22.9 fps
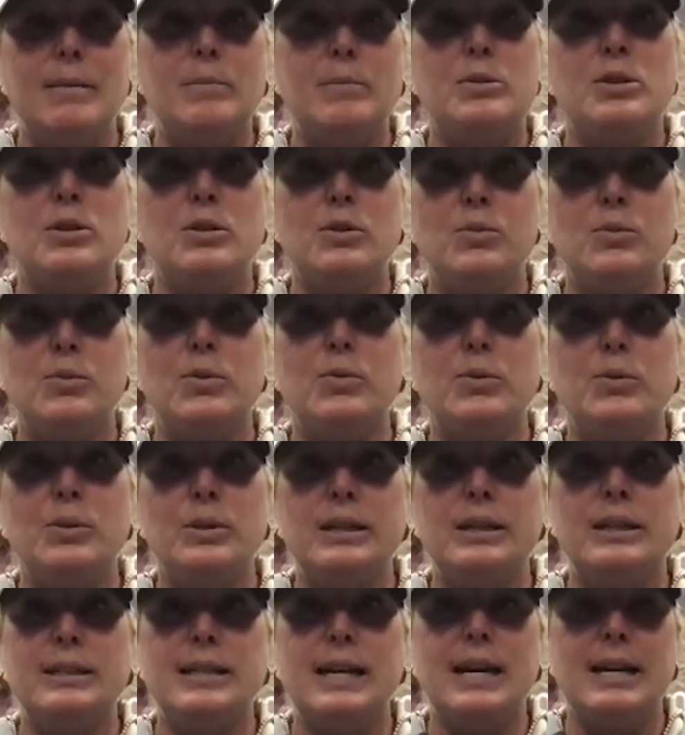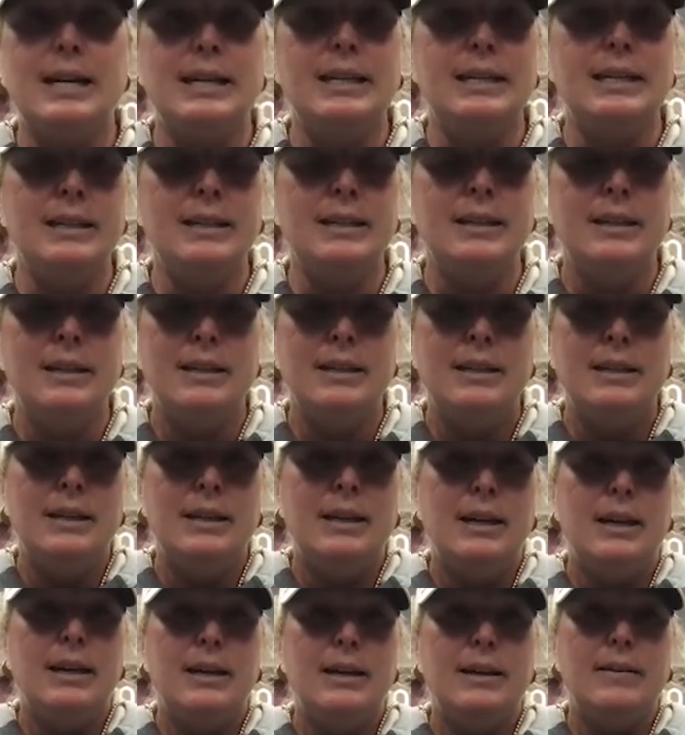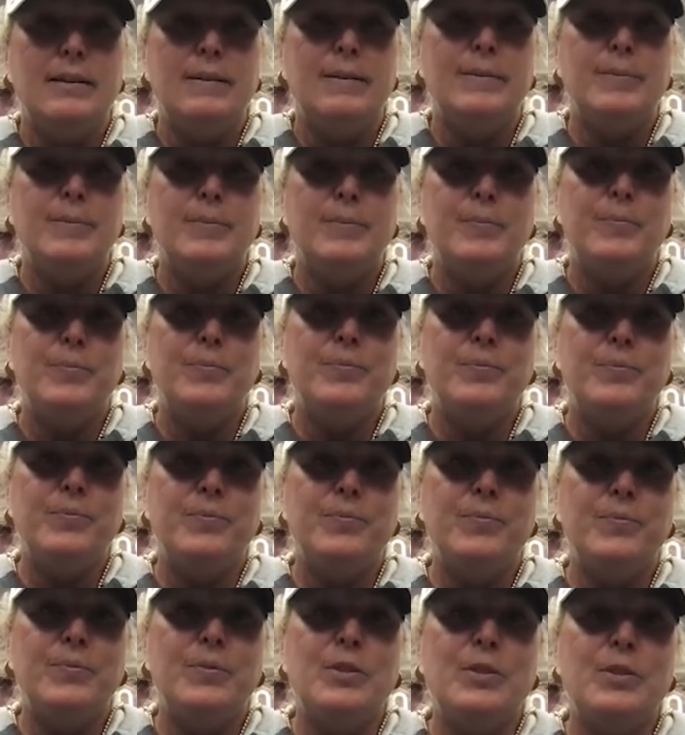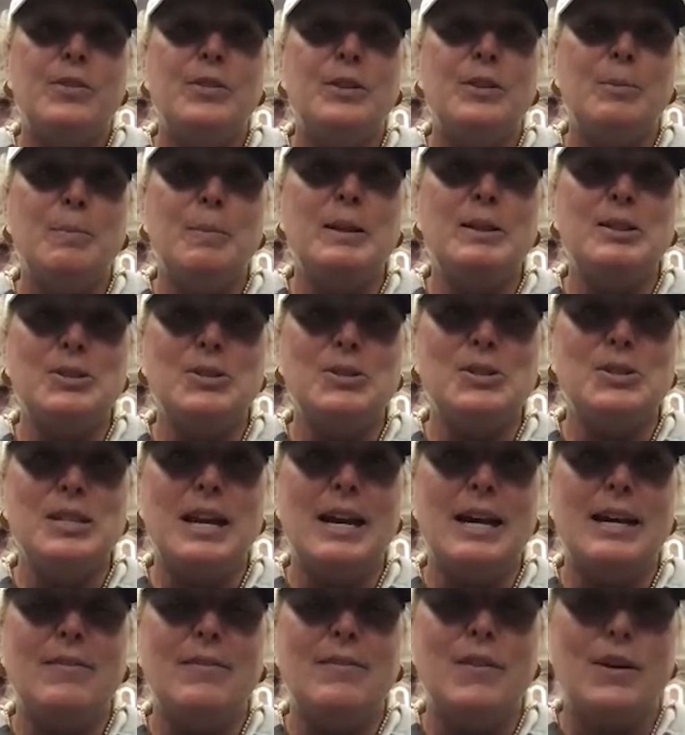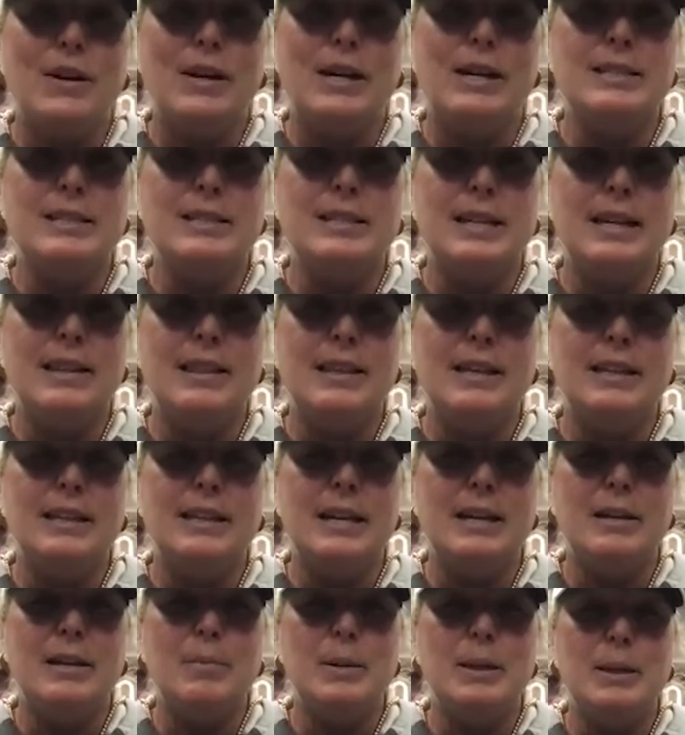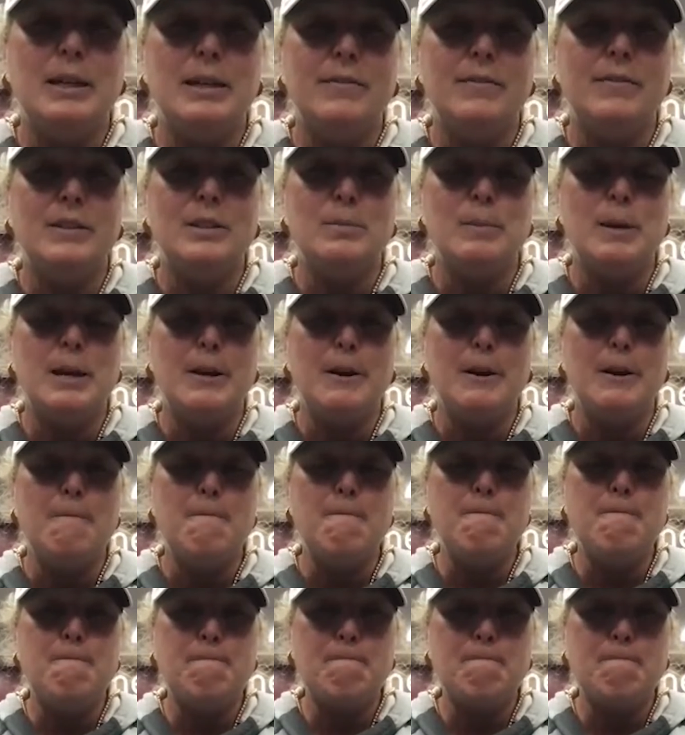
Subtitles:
So we're really attacking the mental side for us. And I think that could be a difference maker.